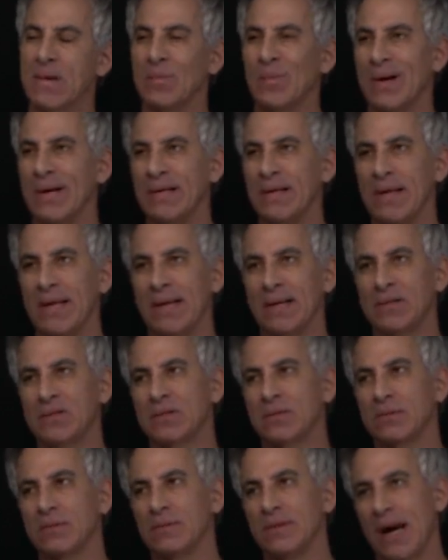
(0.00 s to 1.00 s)
when
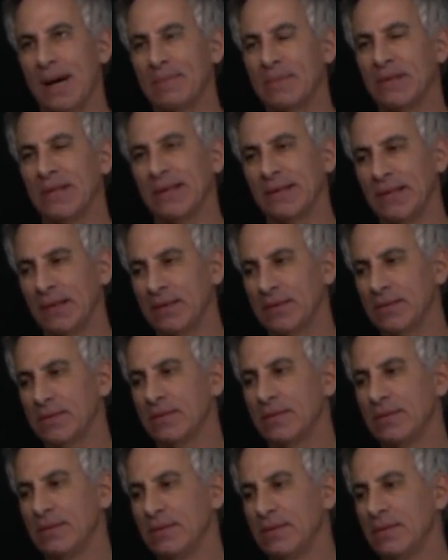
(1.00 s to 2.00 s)
it's not malignant,
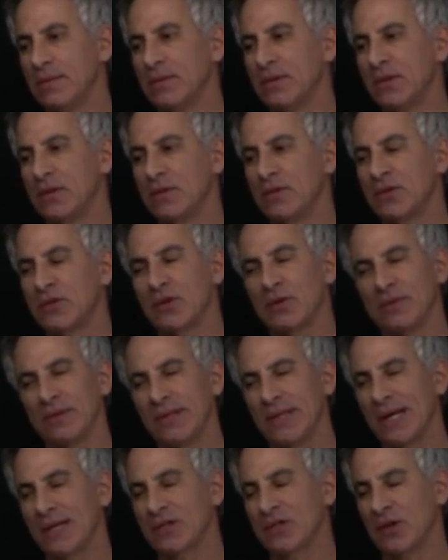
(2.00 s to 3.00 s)

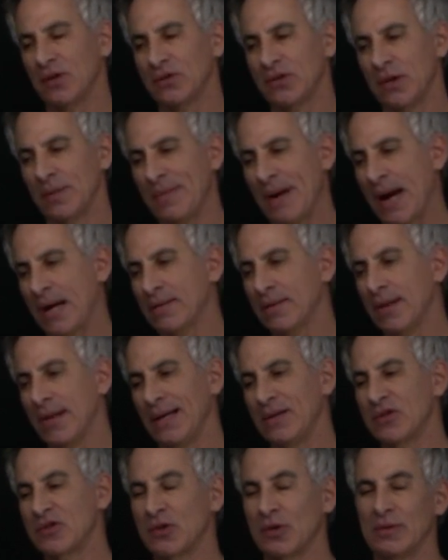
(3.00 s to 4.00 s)
certainly not sociopath,
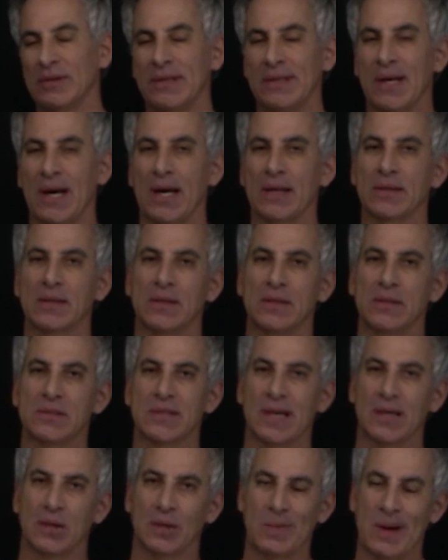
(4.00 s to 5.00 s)
and certainly not
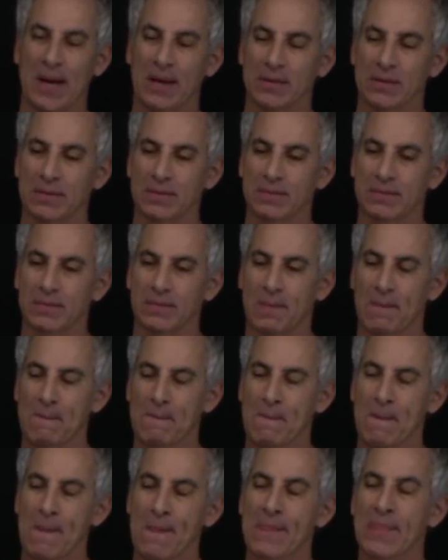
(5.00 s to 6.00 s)
psychopath.
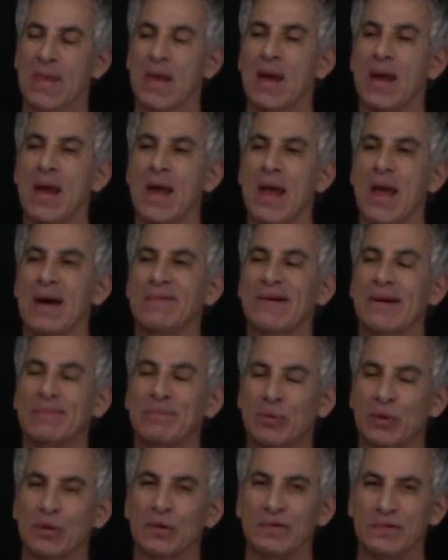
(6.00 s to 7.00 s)
Have I
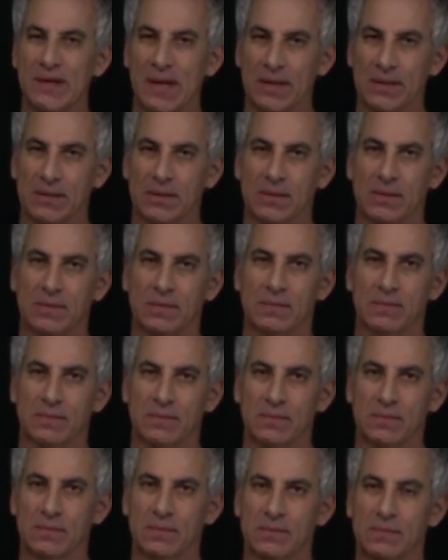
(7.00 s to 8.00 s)
proved it?
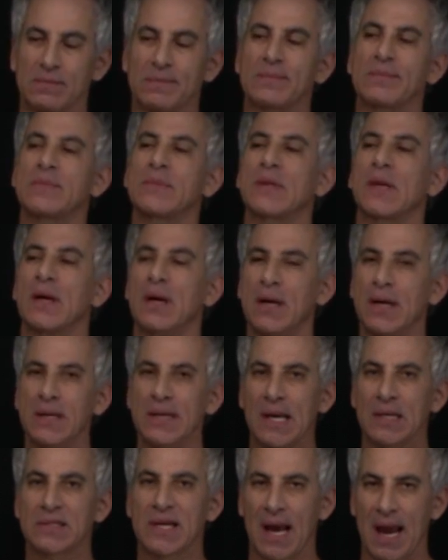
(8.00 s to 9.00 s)

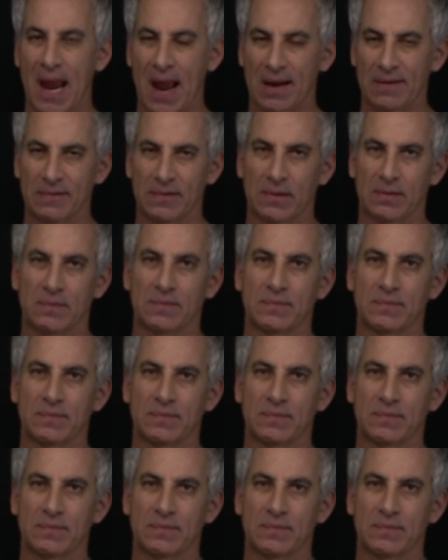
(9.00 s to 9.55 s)
Yes, I have.